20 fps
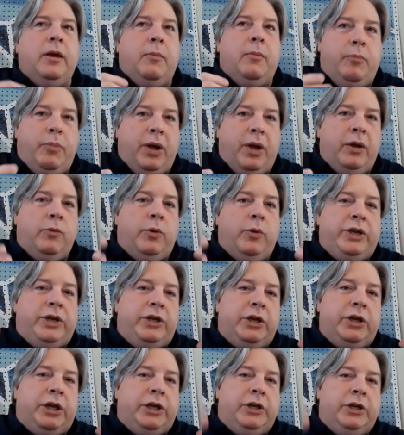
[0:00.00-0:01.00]
But when you
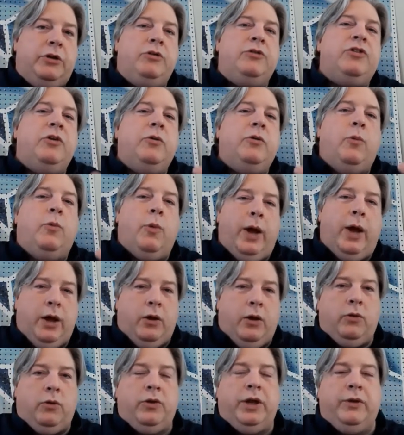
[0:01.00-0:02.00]
can use it
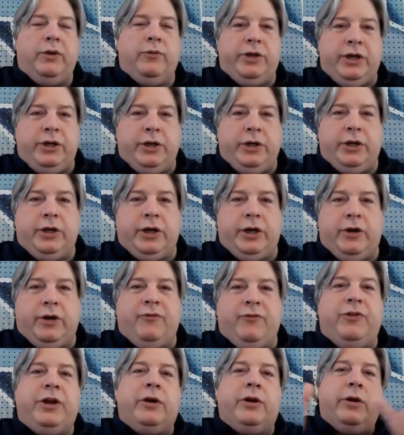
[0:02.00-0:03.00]
well, when you can
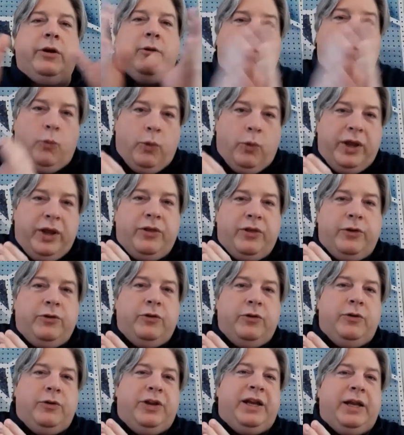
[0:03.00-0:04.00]
configure it with
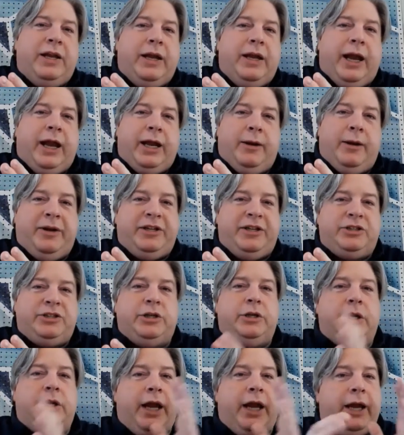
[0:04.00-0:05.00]
2D
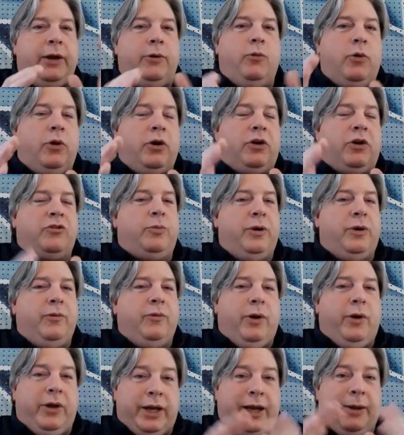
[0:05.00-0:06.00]
animation, it works pretty
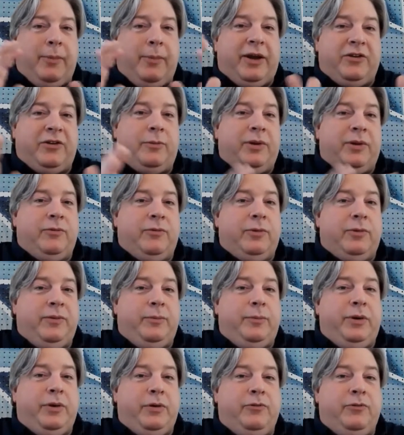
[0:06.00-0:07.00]
well. It can make something really
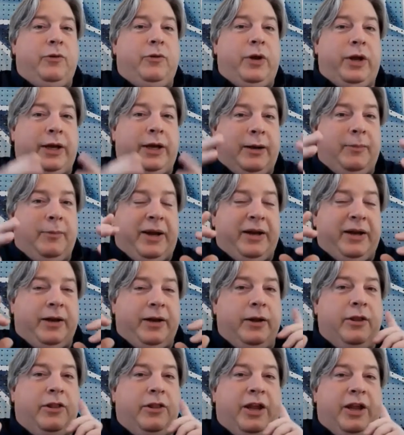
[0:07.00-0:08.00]
beautiful, and it can make
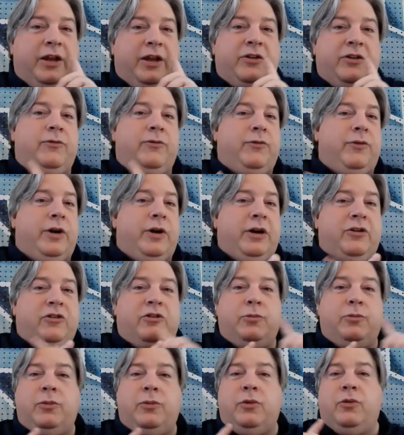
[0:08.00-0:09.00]
things very
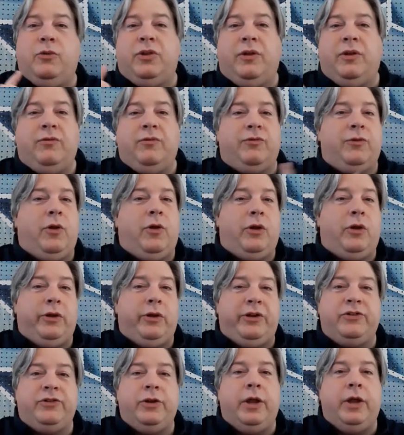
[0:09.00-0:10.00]
smooth and
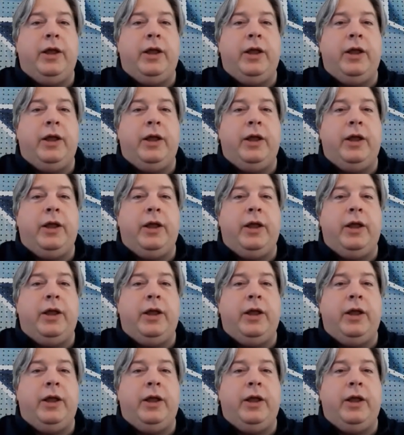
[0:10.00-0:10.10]
flawless.